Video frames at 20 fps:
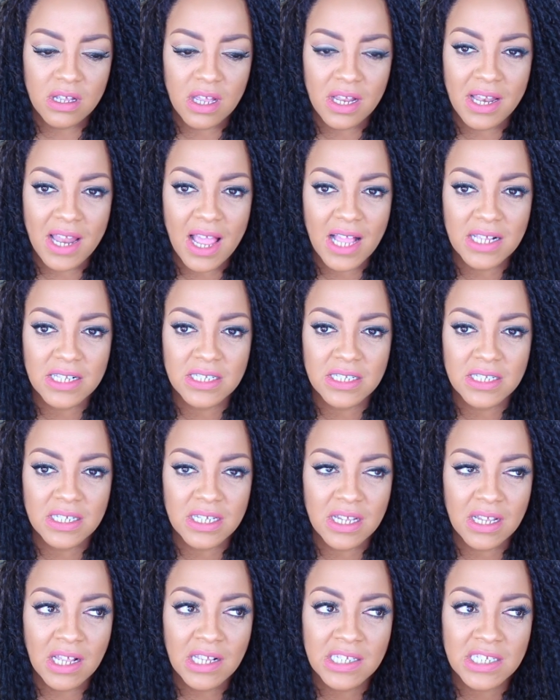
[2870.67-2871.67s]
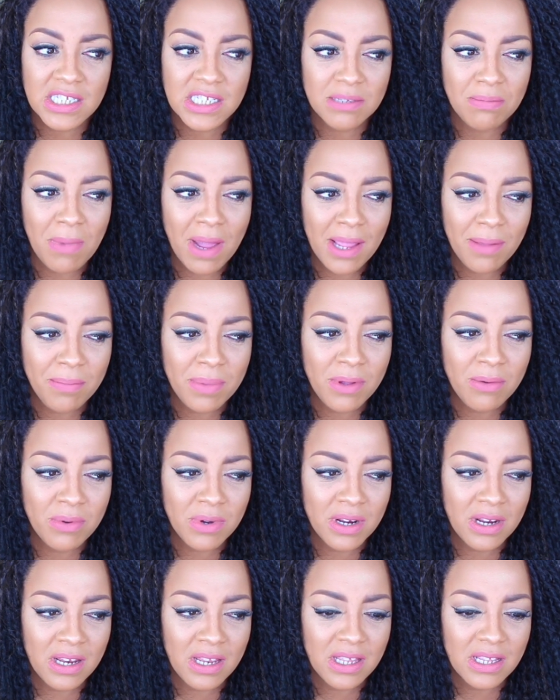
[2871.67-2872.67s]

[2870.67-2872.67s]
And that just might be what it